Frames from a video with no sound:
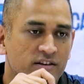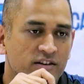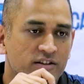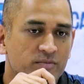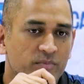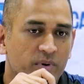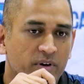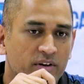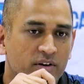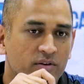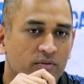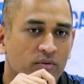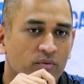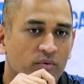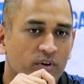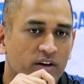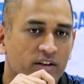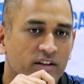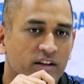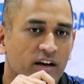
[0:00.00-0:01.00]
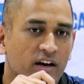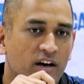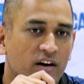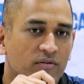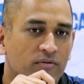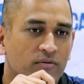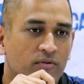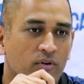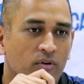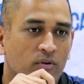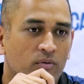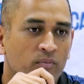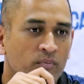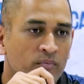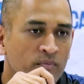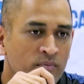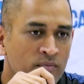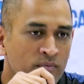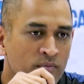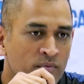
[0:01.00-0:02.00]
irrespective of where they are for,
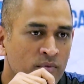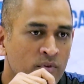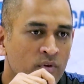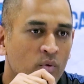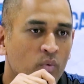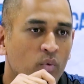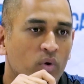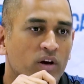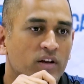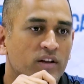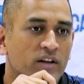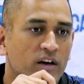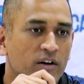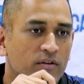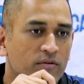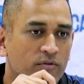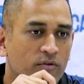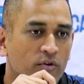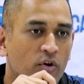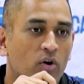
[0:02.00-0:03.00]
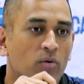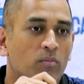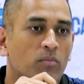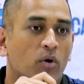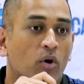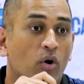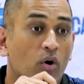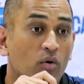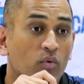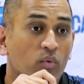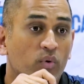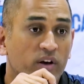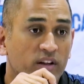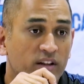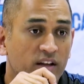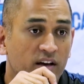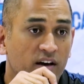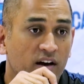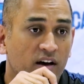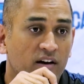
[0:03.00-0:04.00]
where they are from or where
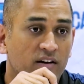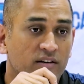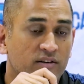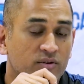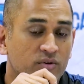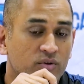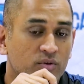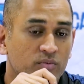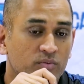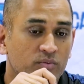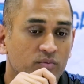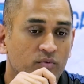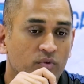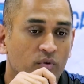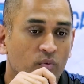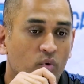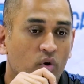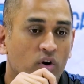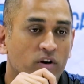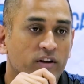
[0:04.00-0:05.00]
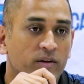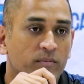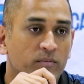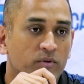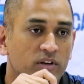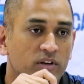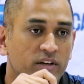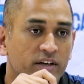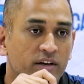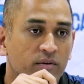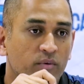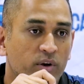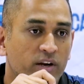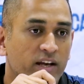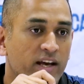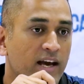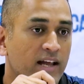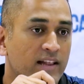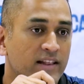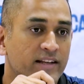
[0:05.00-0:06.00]
they are, you know, we want lead a
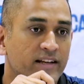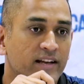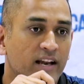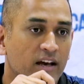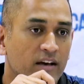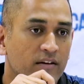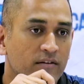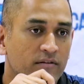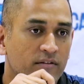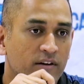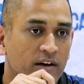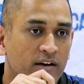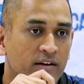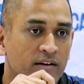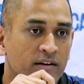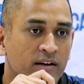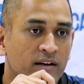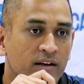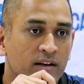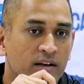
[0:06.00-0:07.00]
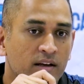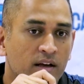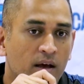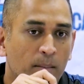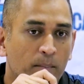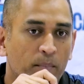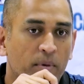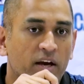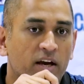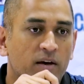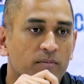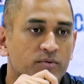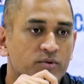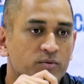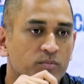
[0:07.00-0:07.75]
very healthy life and pick up